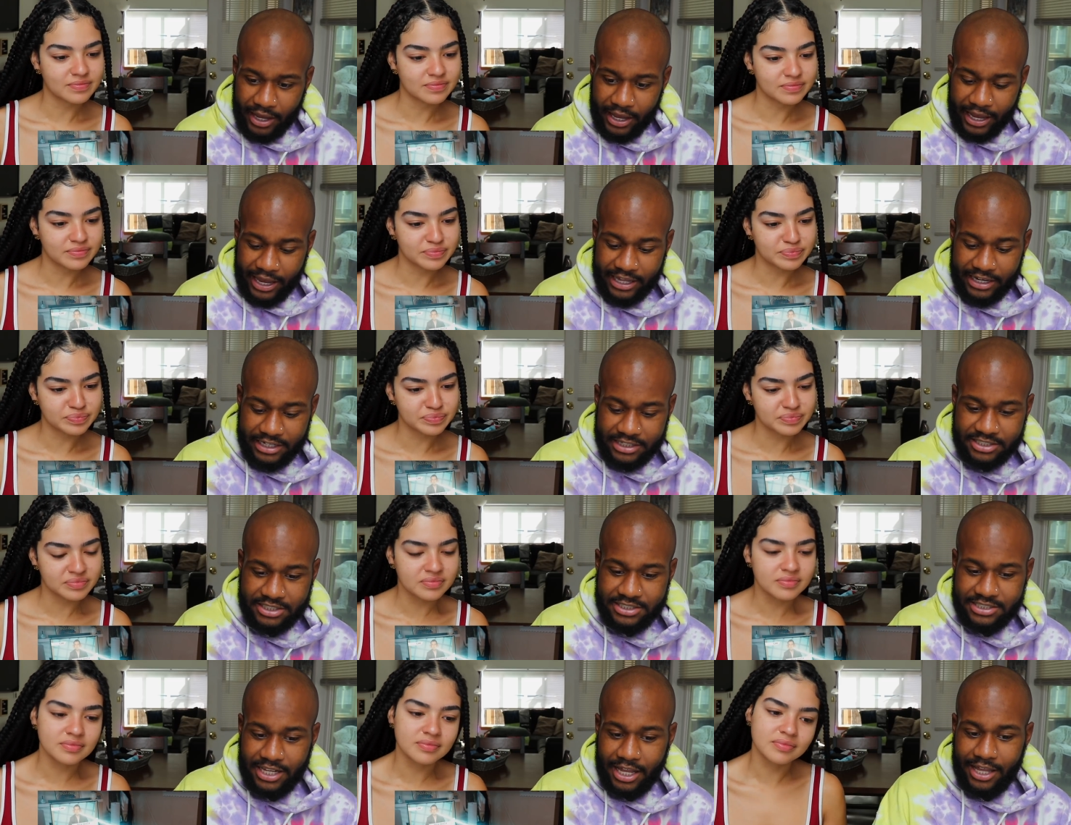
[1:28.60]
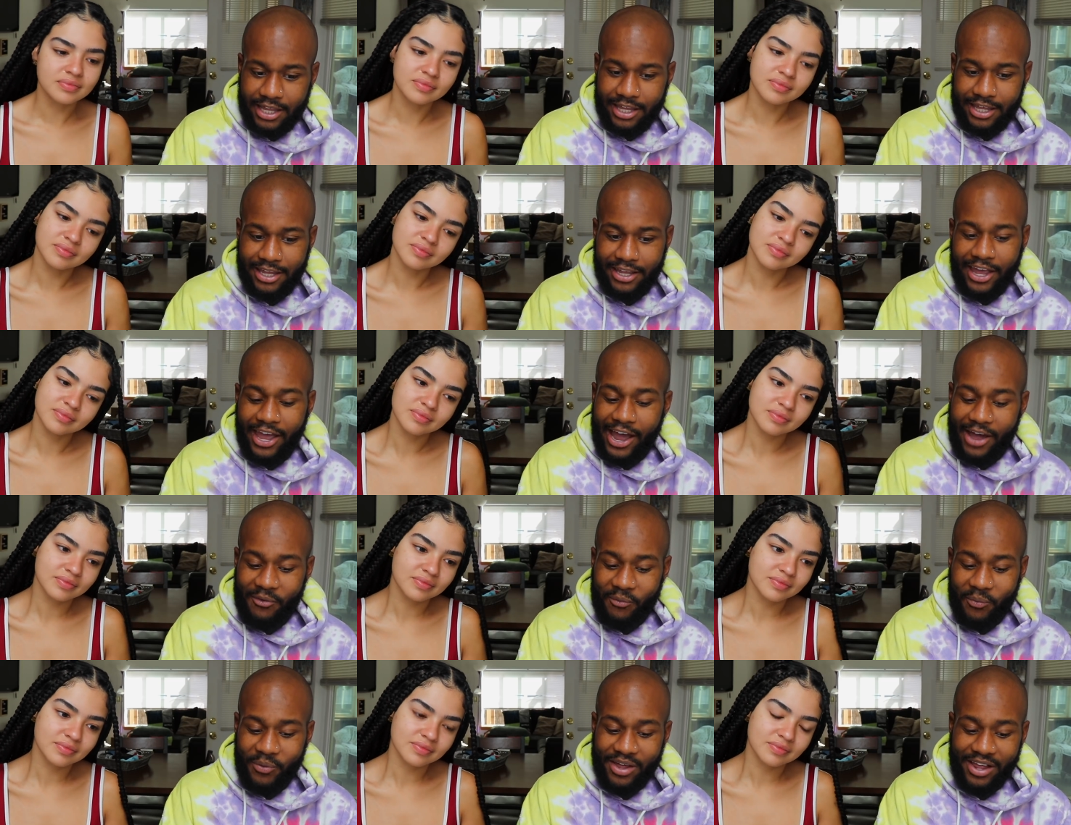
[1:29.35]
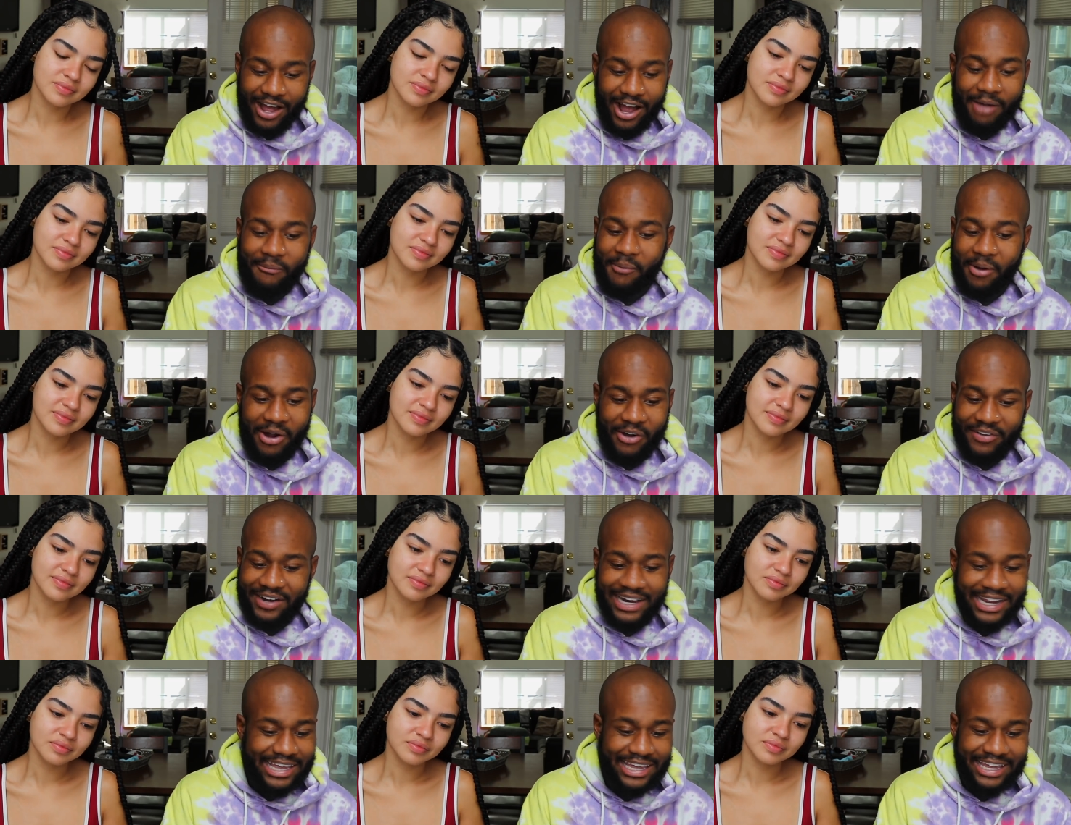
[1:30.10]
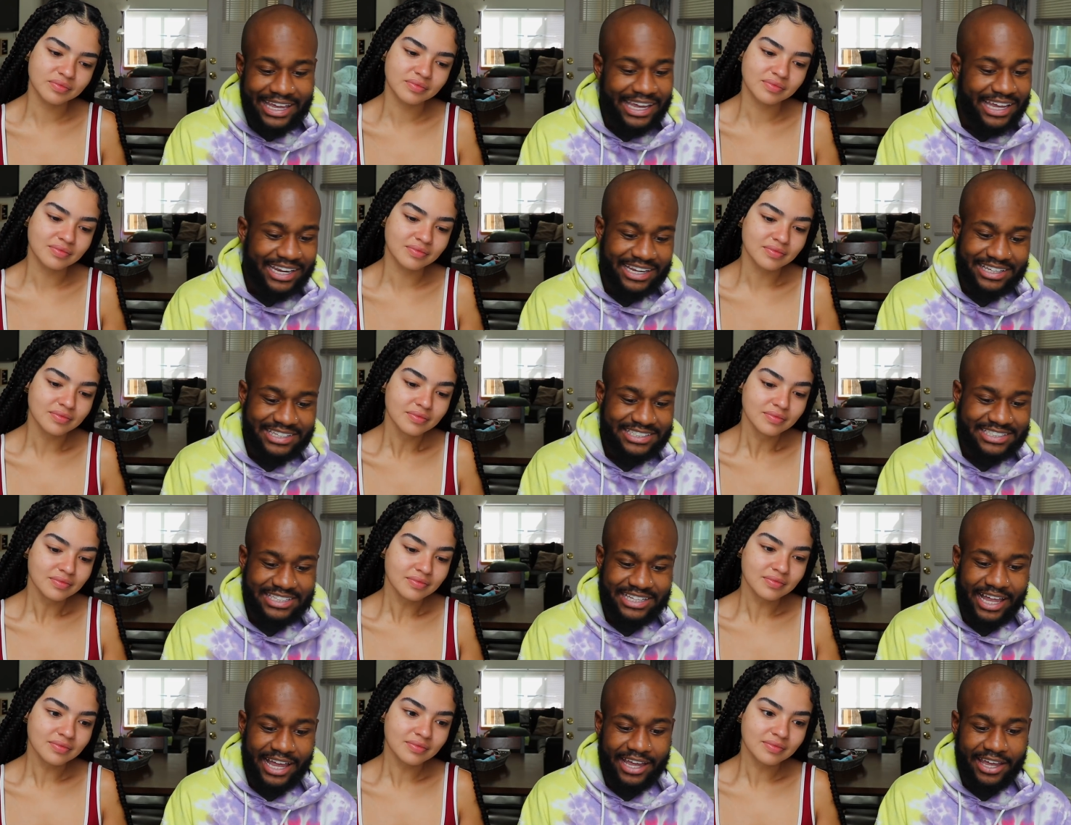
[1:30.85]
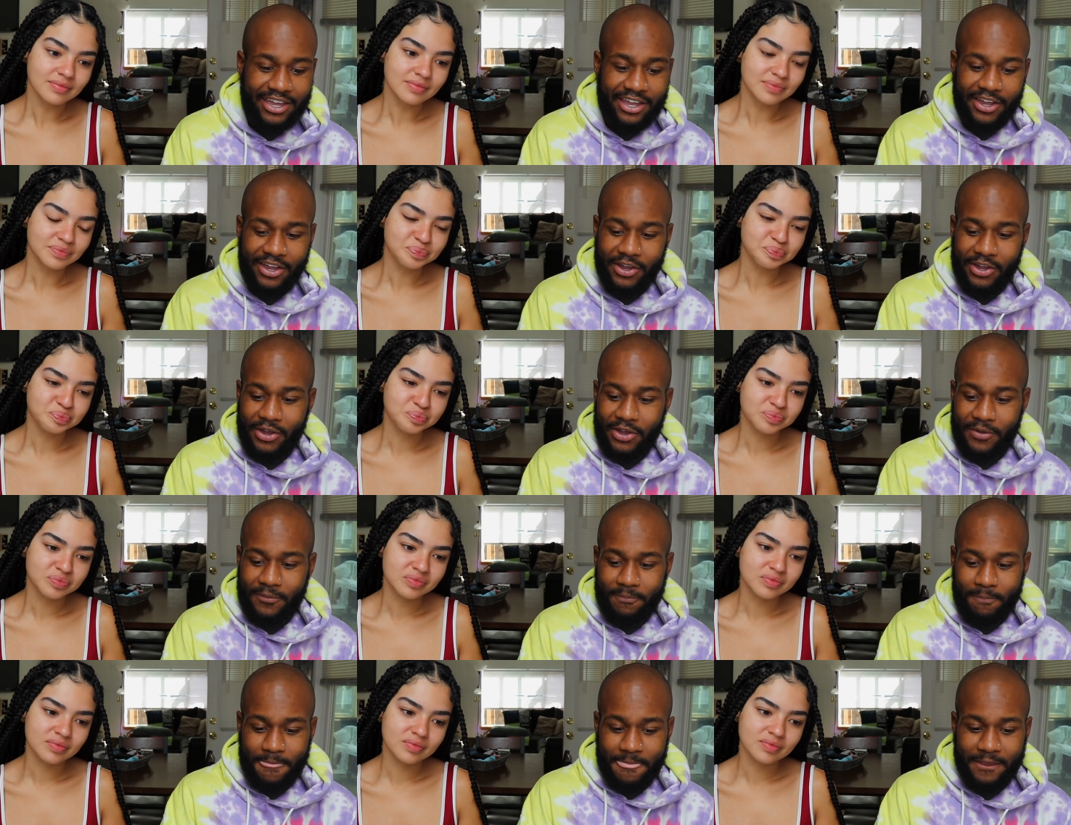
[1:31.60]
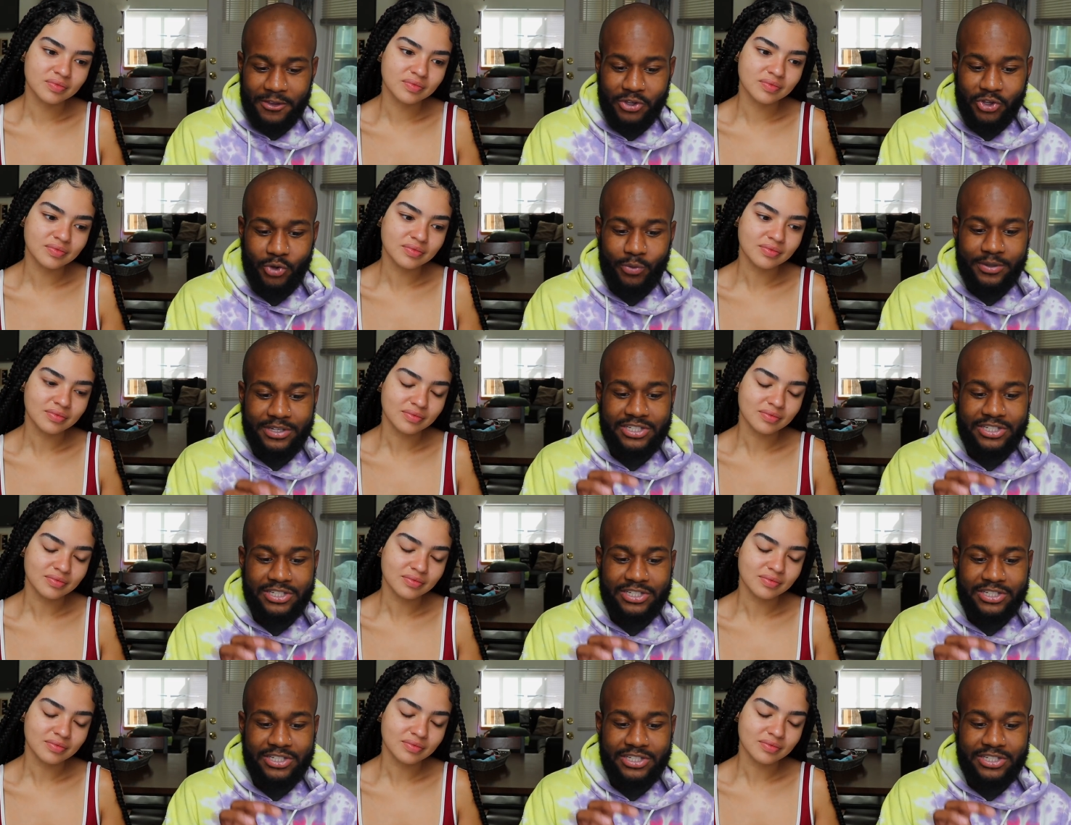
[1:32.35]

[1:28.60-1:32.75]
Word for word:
Speaker 1: and it's just like what I'm already getting is like you be